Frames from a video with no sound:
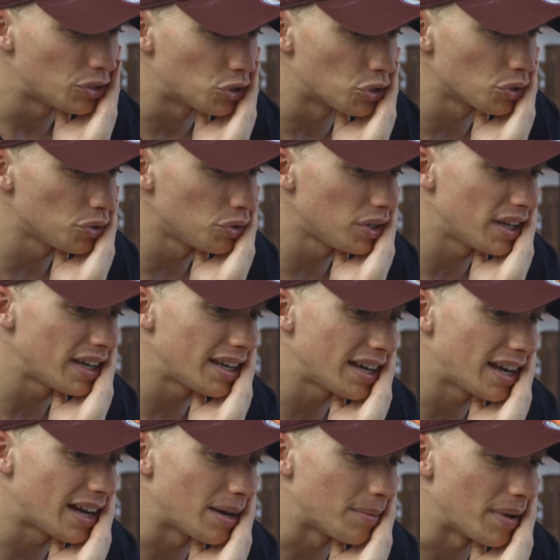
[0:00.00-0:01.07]
Dual
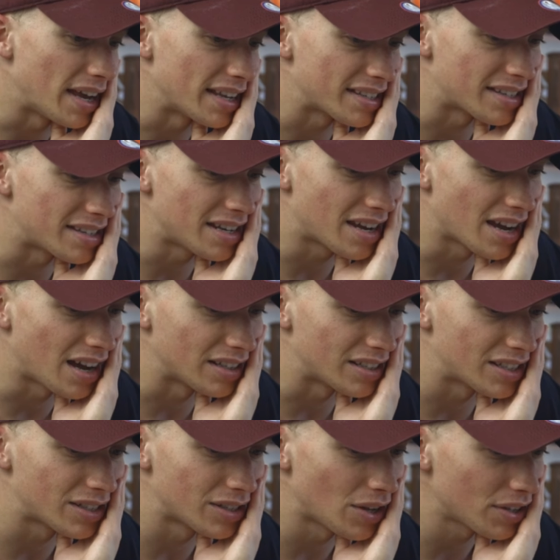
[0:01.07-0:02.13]
SD card
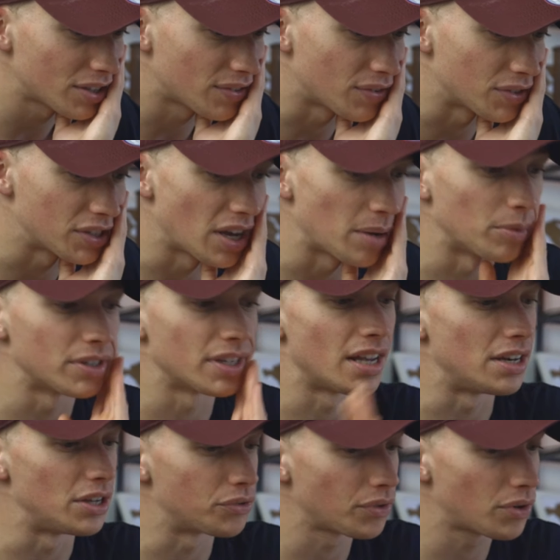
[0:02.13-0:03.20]
slots for
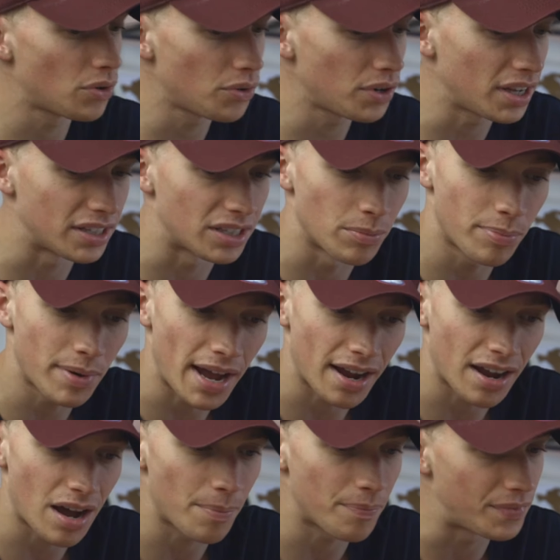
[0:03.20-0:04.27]
simultaneous recording into
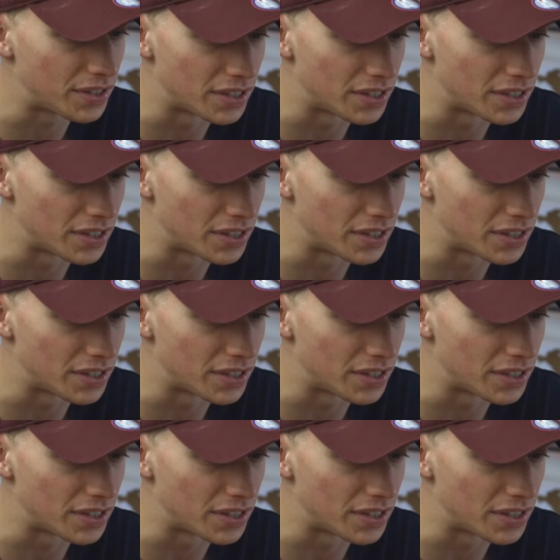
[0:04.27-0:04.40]
backup.